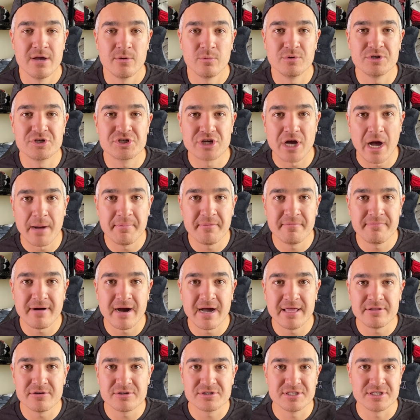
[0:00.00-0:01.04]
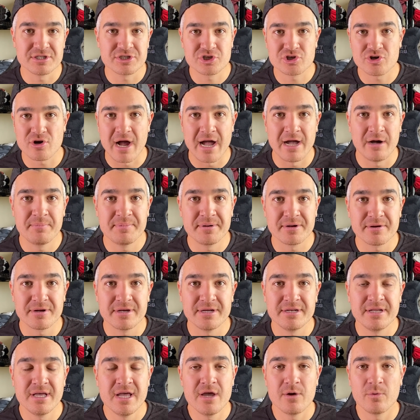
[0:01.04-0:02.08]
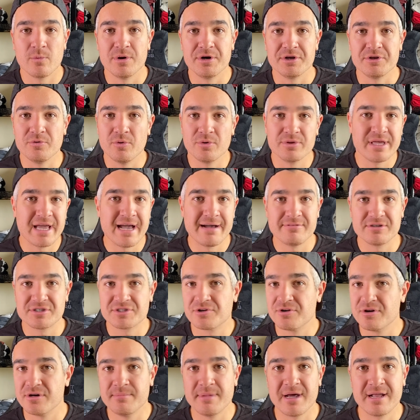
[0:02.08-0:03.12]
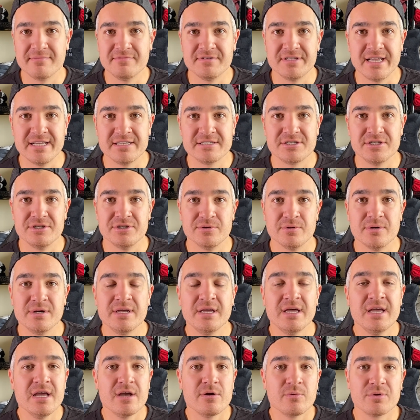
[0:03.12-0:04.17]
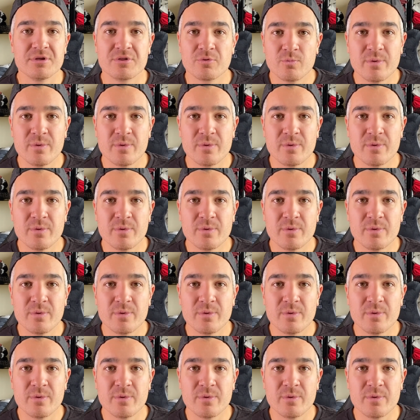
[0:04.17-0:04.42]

With Shopify, there's this trial period where you only have a certain amount of days to do it. With